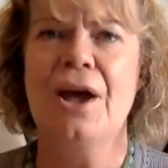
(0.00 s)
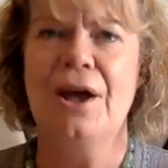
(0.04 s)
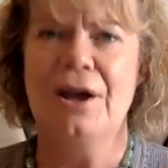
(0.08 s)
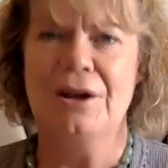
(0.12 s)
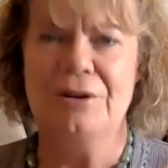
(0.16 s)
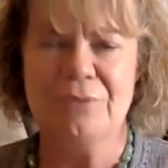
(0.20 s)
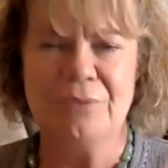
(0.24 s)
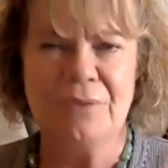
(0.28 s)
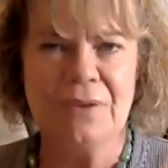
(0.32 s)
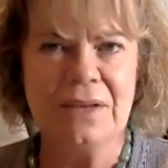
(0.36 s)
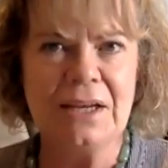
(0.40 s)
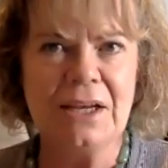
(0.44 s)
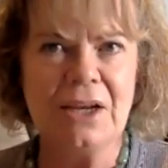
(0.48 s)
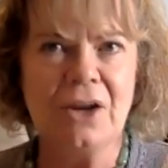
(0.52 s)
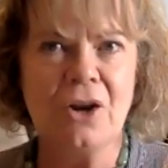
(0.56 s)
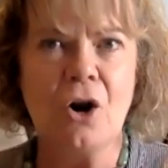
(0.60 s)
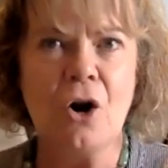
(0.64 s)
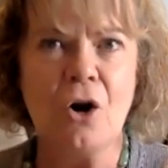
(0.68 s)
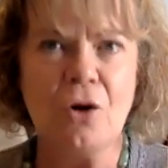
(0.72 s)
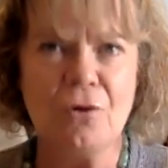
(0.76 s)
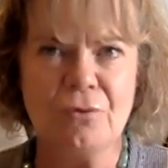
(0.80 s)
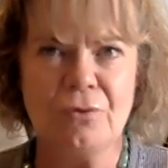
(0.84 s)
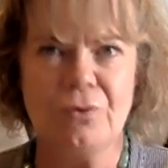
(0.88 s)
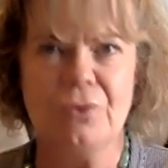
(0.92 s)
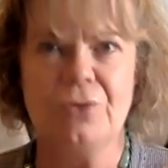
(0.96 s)
and feeling
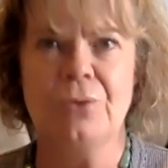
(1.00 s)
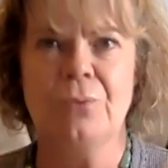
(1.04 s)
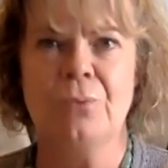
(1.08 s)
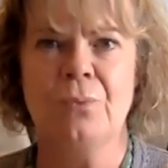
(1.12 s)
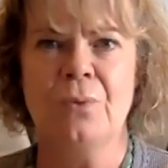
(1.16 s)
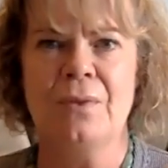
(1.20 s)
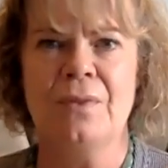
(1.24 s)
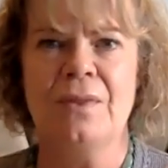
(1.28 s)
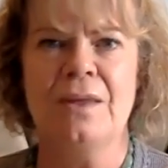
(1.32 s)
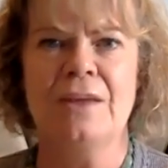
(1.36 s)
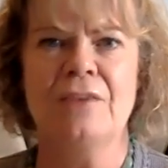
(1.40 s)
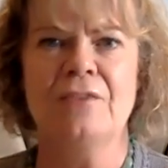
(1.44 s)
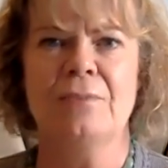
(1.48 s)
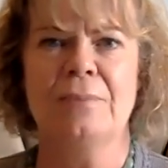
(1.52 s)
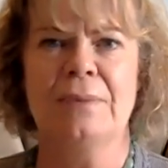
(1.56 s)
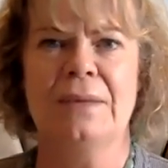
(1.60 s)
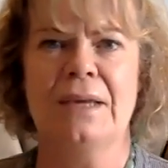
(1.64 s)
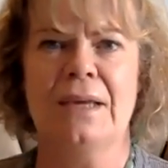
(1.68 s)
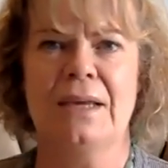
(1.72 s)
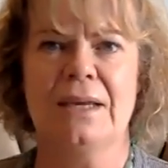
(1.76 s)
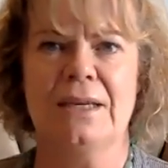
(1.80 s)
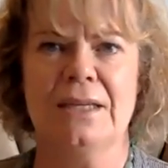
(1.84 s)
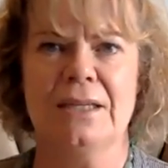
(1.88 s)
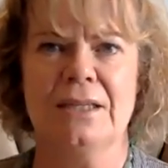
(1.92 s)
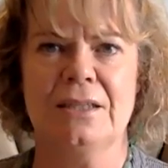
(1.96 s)
confident when they're
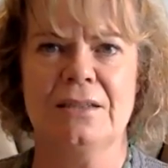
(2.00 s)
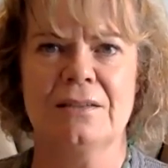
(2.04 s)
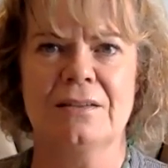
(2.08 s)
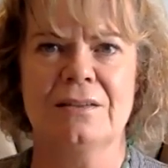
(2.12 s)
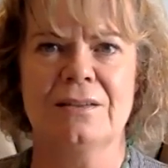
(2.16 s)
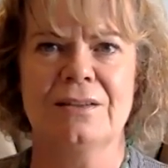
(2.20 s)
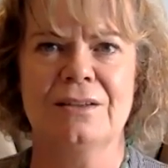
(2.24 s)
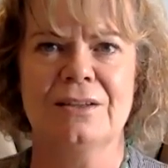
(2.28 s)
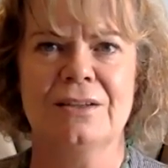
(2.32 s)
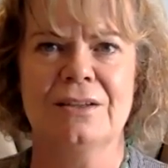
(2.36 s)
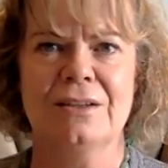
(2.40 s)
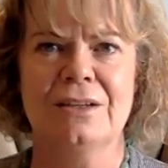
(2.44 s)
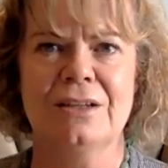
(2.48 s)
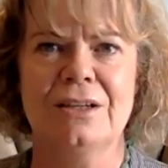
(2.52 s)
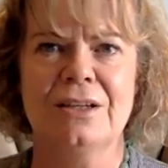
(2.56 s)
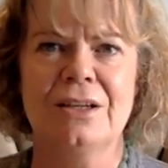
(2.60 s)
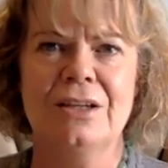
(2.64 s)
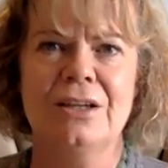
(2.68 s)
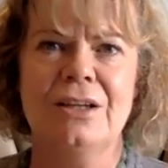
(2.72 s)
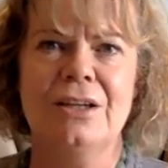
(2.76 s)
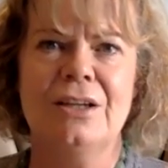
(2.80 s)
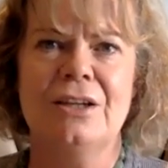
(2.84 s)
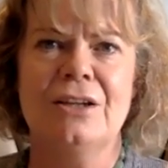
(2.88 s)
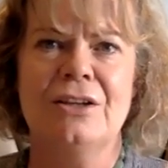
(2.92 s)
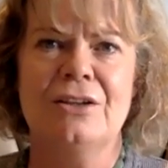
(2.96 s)
speaking it.
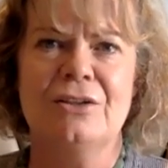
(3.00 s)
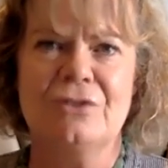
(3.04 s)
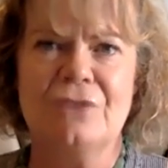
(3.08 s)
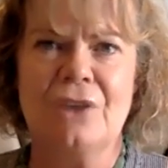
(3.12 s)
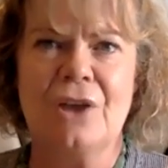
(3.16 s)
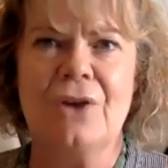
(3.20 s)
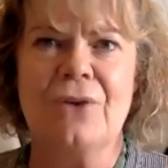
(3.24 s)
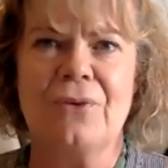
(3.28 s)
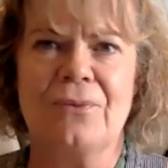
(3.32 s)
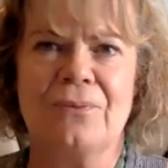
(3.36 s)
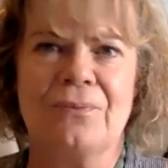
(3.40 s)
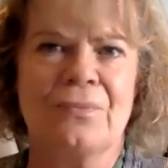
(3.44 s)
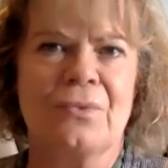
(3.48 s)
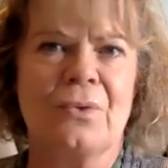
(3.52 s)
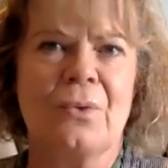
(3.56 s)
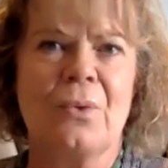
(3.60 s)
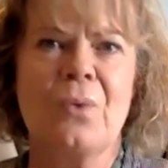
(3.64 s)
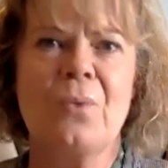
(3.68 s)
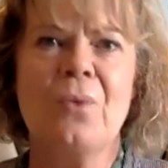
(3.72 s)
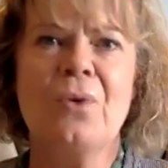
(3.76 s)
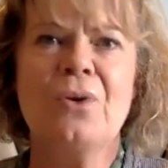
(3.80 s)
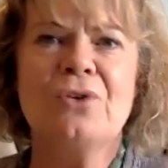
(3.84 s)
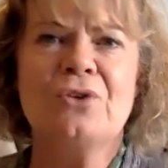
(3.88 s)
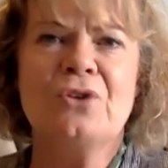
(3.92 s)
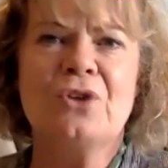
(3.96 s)
So we
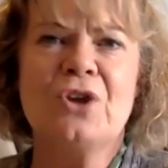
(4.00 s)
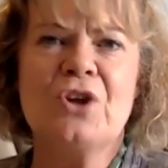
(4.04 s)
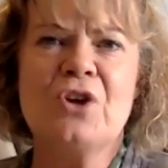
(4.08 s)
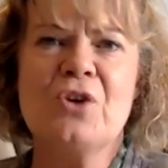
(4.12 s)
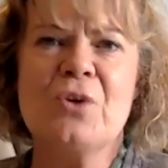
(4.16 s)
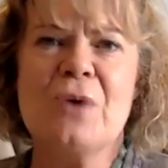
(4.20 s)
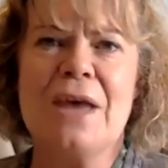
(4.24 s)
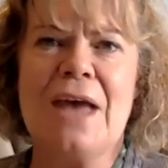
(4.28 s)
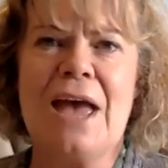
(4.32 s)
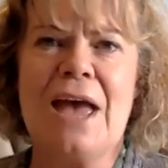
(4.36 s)
want to